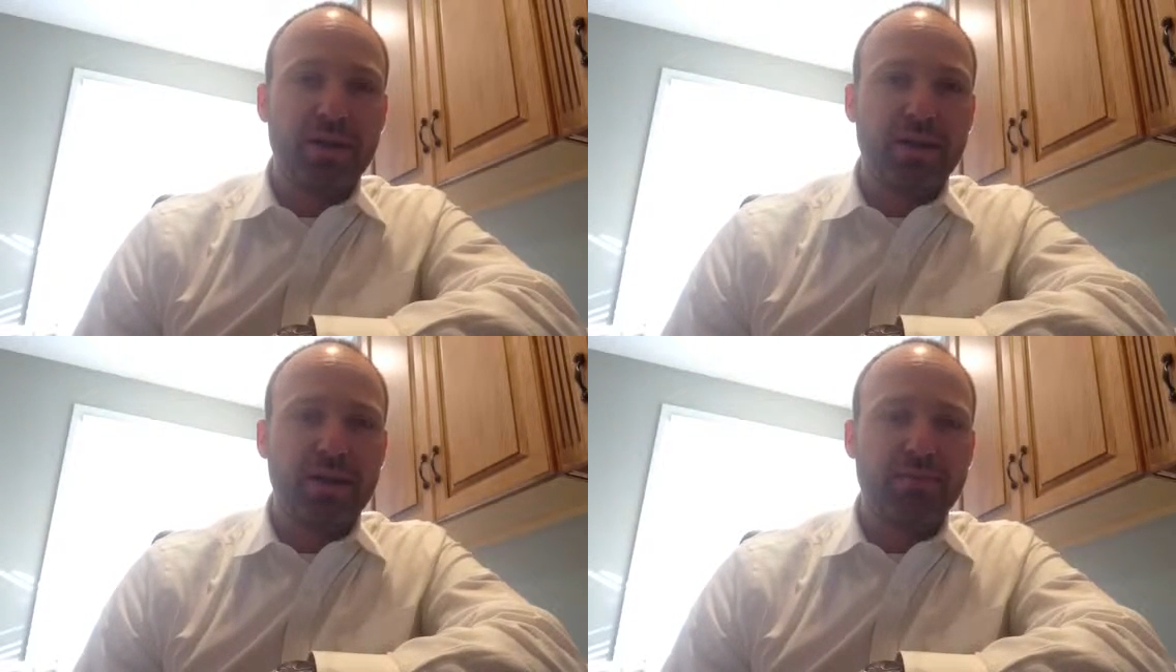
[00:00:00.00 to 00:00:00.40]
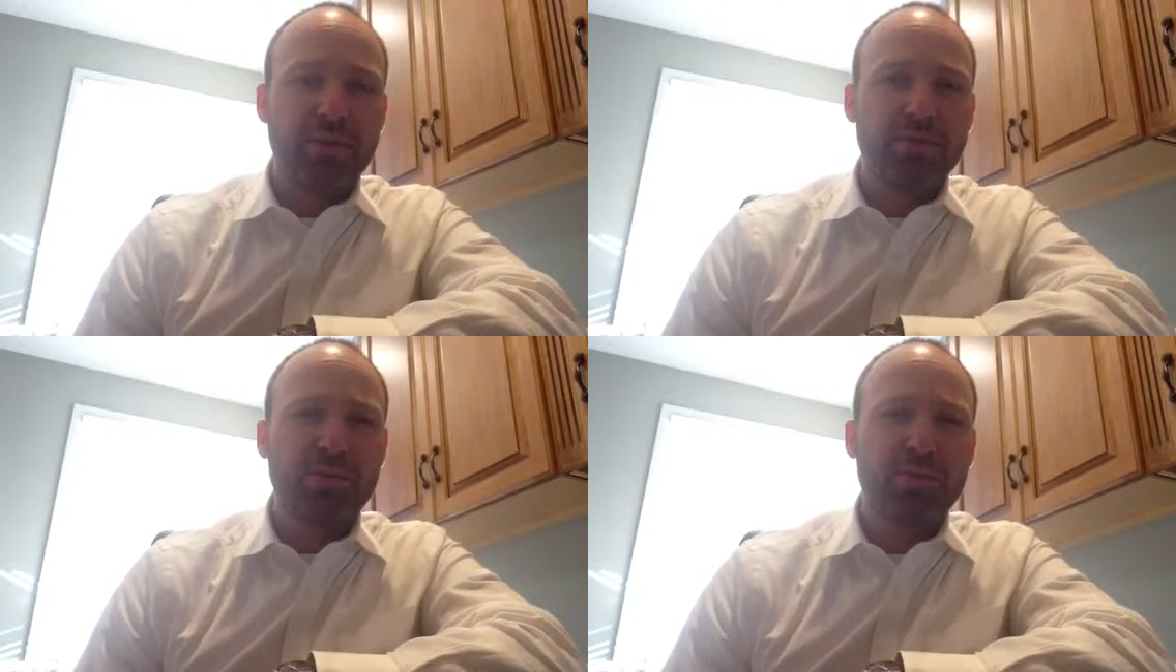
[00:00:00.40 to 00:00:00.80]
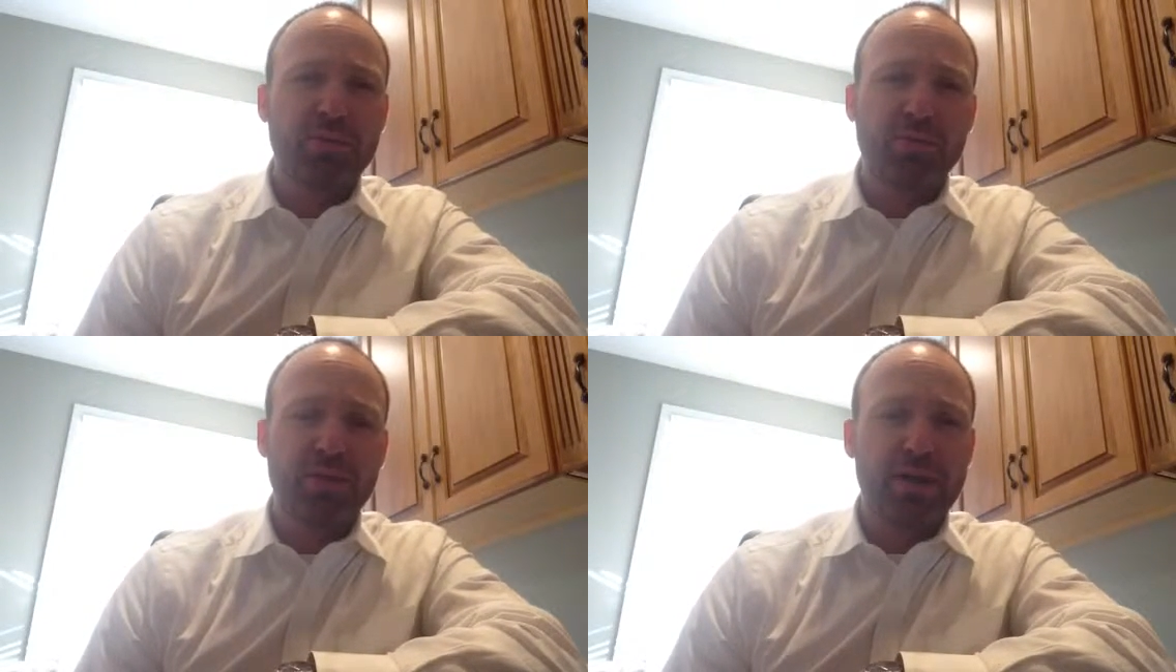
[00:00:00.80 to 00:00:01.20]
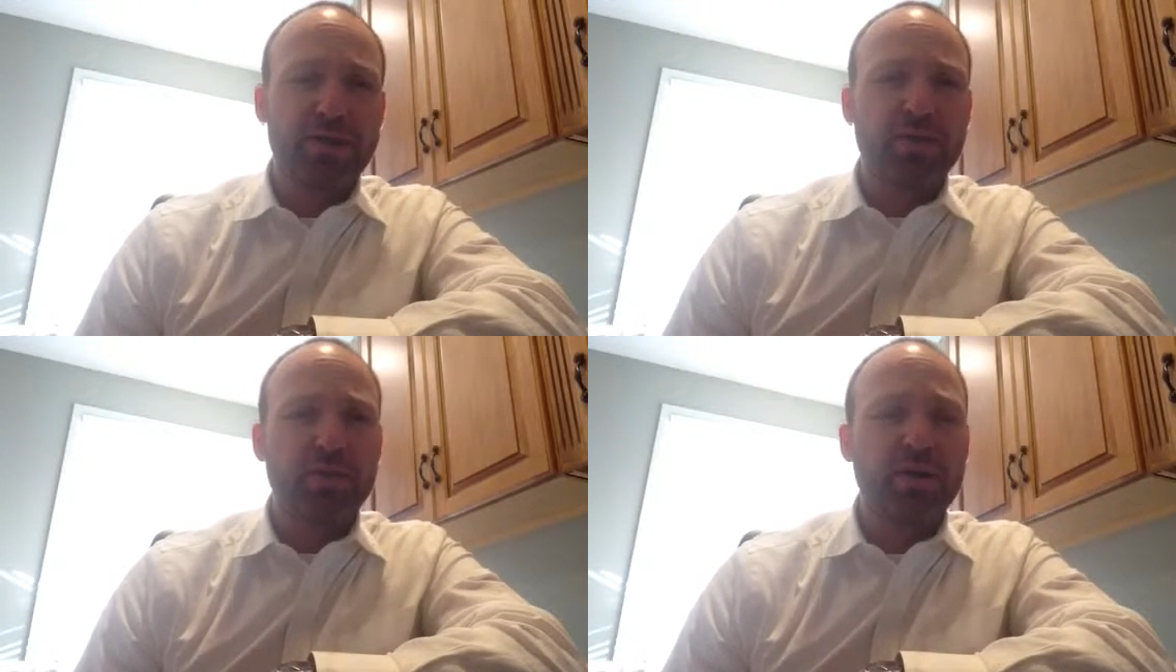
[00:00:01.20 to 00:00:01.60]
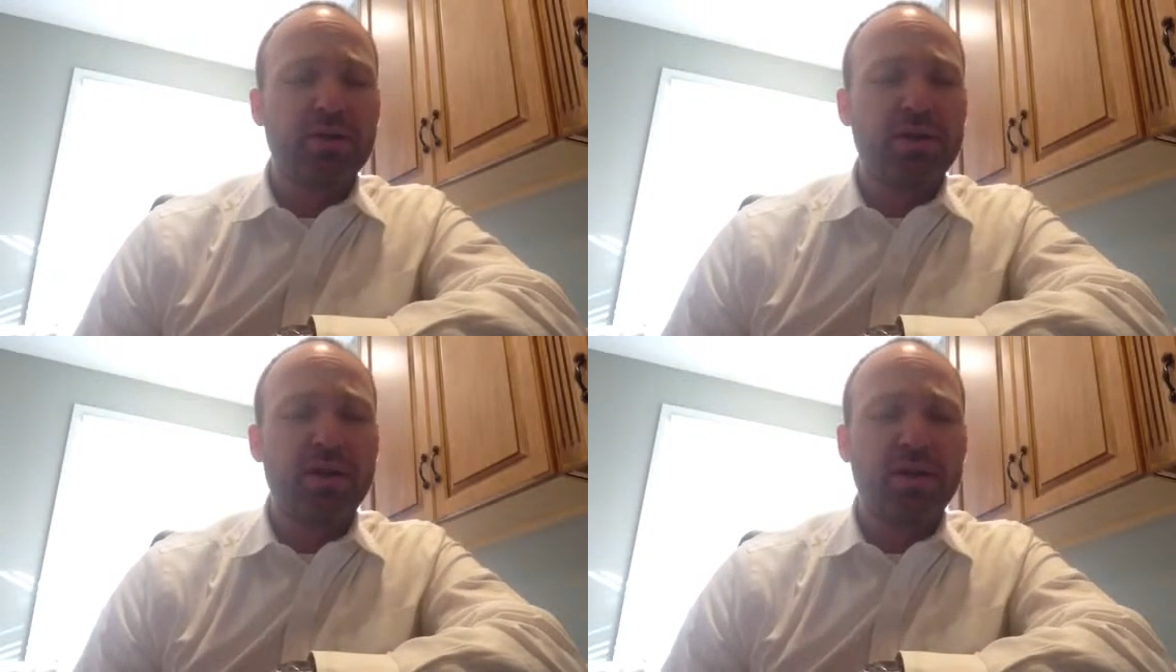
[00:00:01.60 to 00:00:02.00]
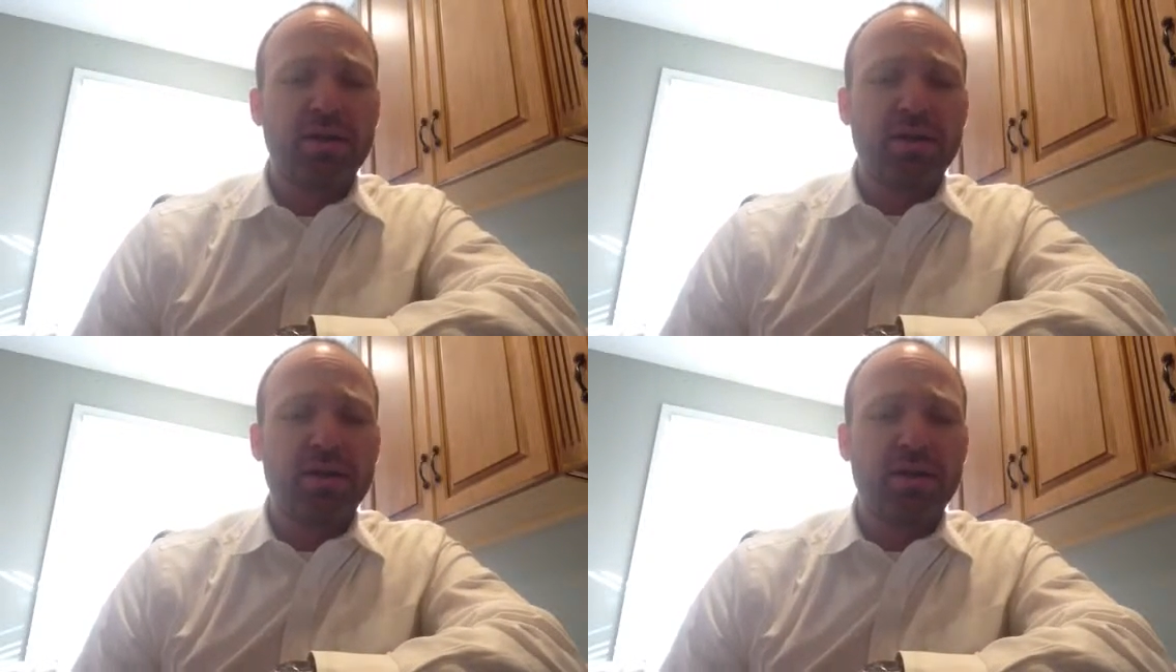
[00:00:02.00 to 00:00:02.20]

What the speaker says: And most people don't realize as well that